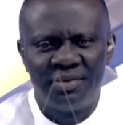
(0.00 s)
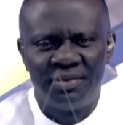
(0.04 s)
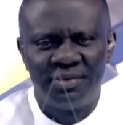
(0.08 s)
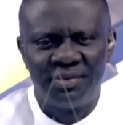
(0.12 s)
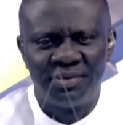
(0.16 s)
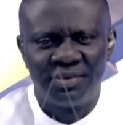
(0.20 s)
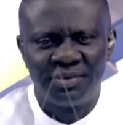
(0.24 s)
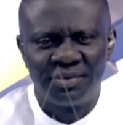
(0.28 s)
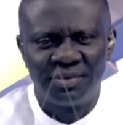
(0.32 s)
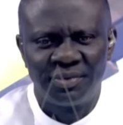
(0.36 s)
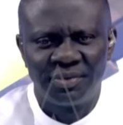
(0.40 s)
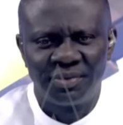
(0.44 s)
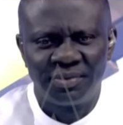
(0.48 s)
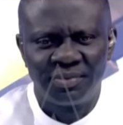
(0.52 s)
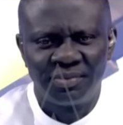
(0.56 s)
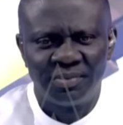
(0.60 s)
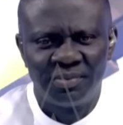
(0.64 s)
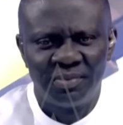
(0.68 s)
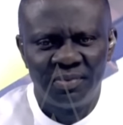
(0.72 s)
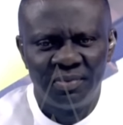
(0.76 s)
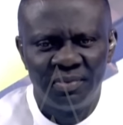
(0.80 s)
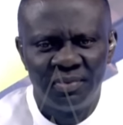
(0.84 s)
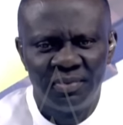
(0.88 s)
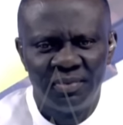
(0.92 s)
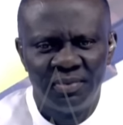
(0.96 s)

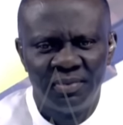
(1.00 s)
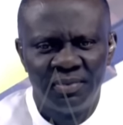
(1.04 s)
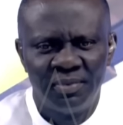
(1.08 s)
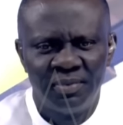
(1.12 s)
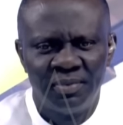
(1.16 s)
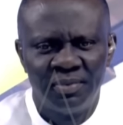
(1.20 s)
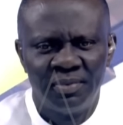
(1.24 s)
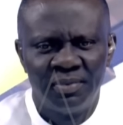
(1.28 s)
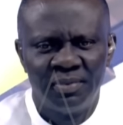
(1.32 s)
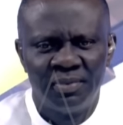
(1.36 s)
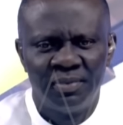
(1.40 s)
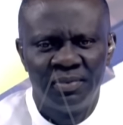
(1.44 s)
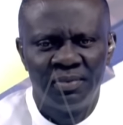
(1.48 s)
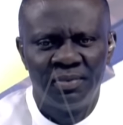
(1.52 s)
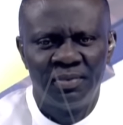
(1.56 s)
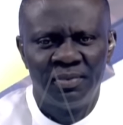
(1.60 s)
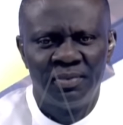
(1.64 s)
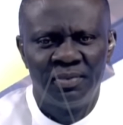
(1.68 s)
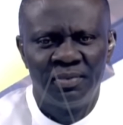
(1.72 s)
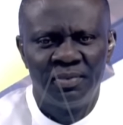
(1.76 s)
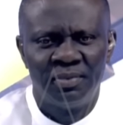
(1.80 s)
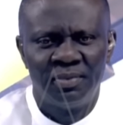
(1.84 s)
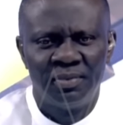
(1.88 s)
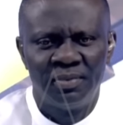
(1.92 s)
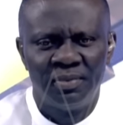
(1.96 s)

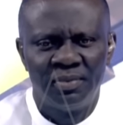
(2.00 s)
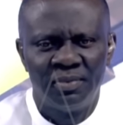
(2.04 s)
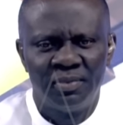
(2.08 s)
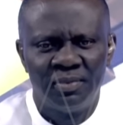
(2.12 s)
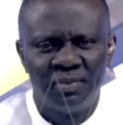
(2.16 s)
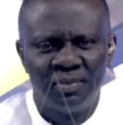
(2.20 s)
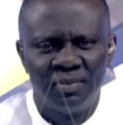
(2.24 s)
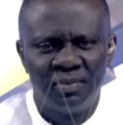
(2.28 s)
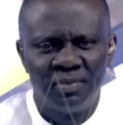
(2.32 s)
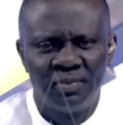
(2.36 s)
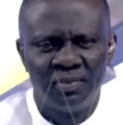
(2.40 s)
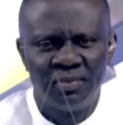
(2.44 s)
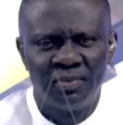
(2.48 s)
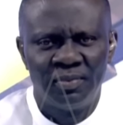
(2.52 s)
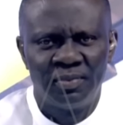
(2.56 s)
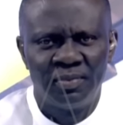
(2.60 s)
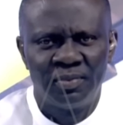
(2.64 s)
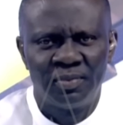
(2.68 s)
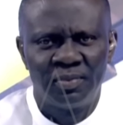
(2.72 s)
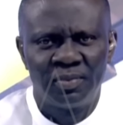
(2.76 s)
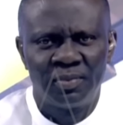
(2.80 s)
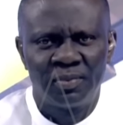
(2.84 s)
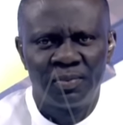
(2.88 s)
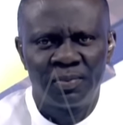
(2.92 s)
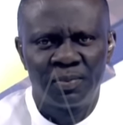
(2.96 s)

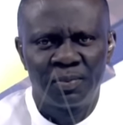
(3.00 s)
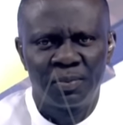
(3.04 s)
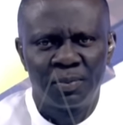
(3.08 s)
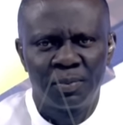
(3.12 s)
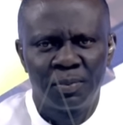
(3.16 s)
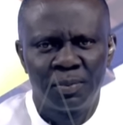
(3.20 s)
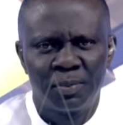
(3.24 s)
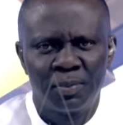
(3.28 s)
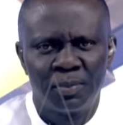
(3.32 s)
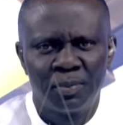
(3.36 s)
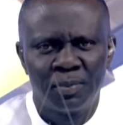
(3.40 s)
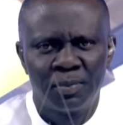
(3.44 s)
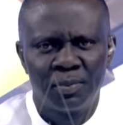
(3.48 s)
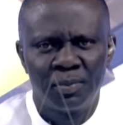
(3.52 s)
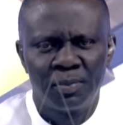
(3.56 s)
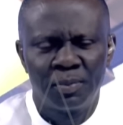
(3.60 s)
No words are spoken by the person on screen.